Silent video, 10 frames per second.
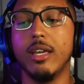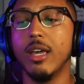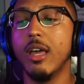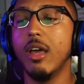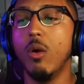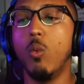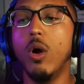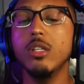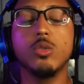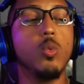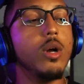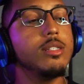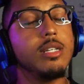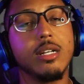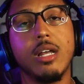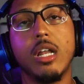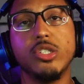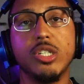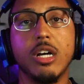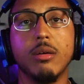Like once one
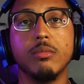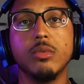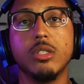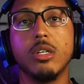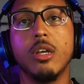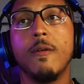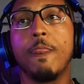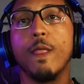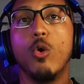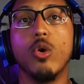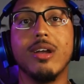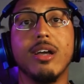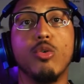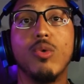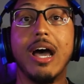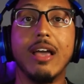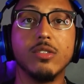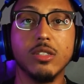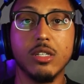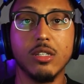technology comes or
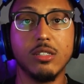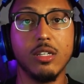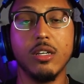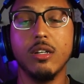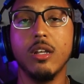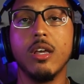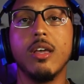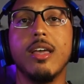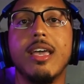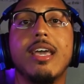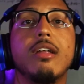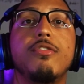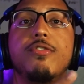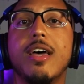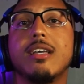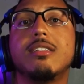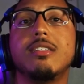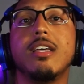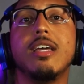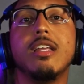arrives into the scene, it
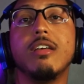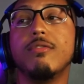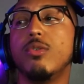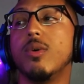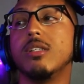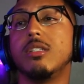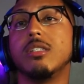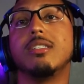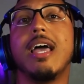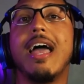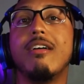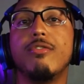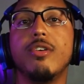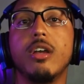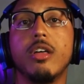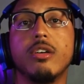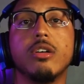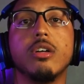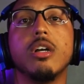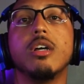affects and influences every
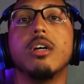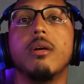other